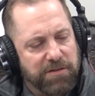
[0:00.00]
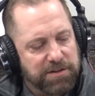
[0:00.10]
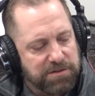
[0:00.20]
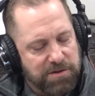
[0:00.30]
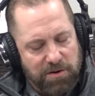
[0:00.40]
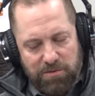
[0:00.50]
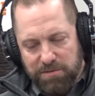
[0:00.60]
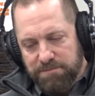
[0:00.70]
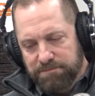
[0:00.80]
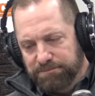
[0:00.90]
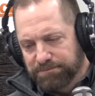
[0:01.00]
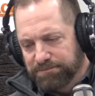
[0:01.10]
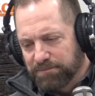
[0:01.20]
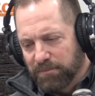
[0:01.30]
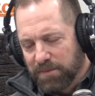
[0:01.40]
you this. So
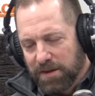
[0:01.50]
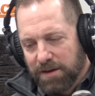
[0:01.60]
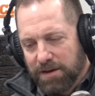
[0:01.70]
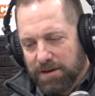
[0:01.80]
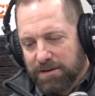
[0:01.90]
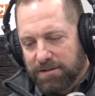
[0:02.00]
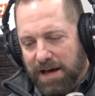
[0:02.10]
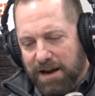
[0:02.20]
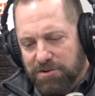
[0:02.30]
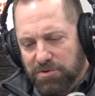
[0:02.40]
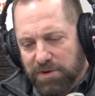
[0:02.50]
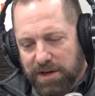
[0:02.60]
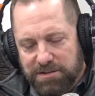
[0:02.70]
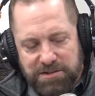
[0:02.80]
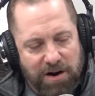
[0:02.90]
how do you
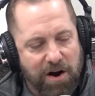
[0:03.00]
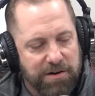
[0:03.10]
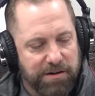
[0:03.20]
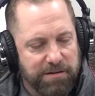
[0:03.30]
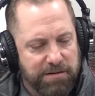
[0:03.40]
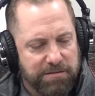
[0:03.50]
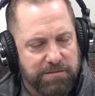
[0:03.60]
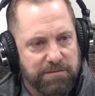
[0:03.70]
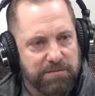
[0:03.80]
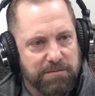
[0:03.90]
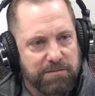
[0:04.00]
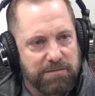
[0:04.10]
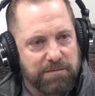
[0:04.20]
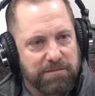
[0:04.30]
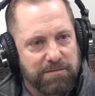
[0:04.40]
get started
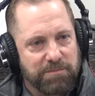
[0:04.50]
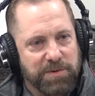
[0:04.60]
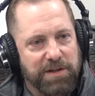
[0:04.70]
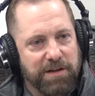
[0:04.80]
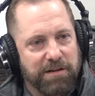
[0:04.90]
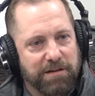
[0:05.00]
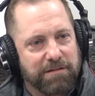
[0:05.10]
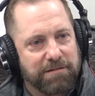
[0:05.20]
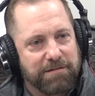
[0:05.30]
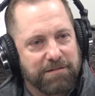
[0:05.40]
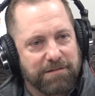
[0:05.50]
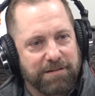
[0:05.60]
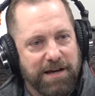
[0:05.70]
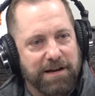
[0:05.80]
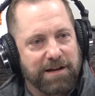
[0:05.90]
being a
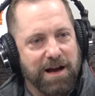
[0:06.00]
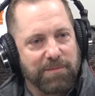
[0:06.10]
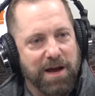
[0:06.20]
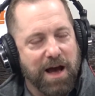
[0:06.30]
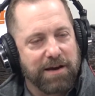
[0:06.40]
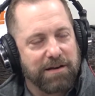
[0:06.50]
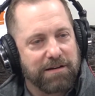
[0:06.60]
datacom guy?